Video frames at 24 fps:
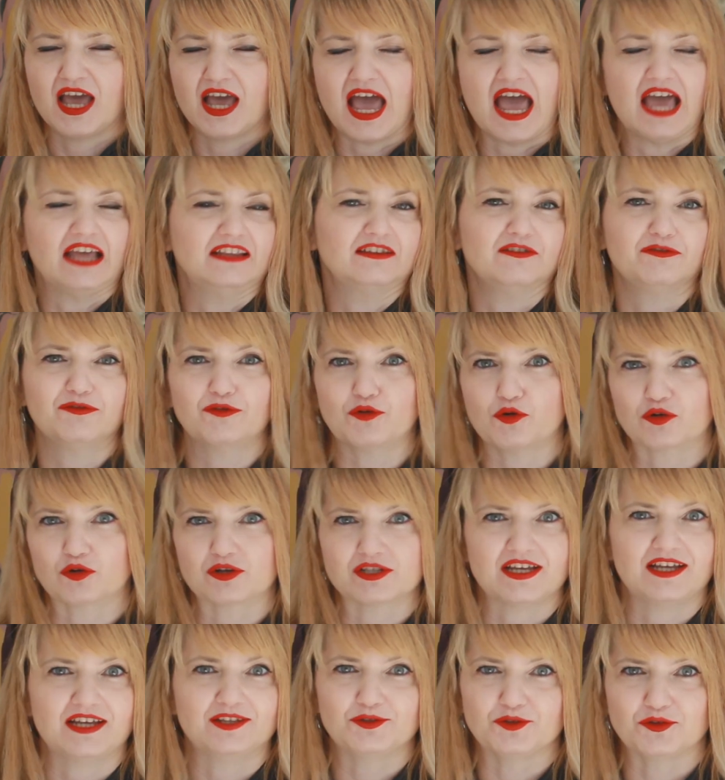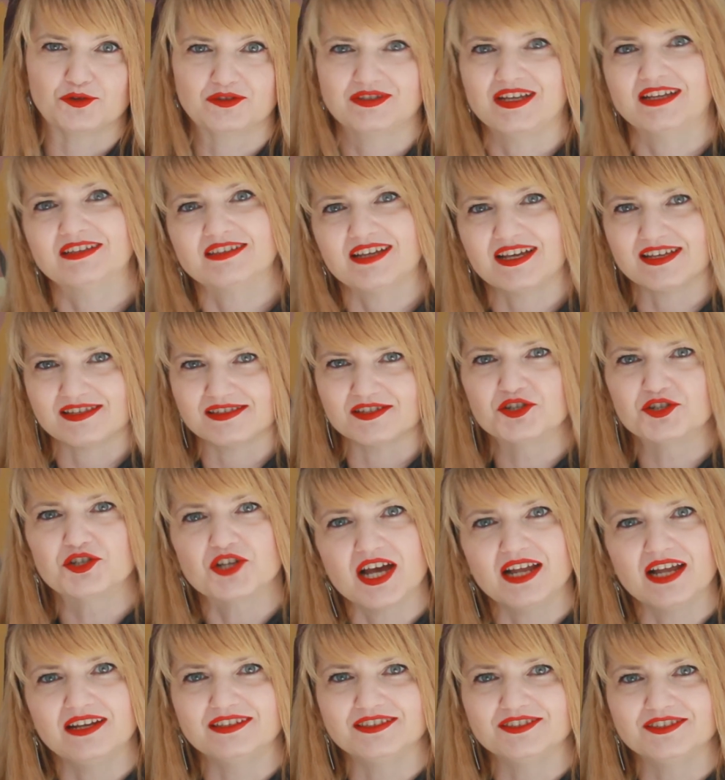And of course I took that as a
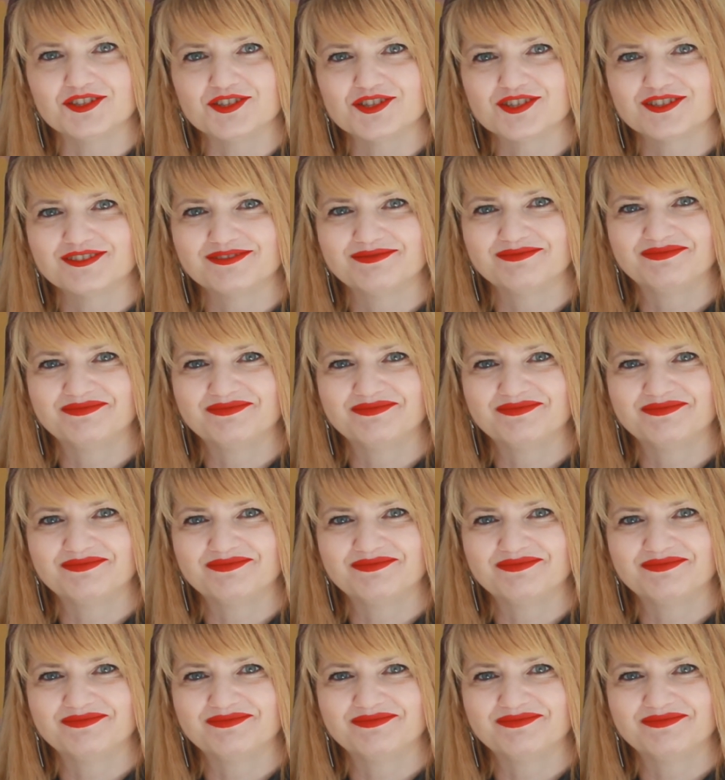challenge.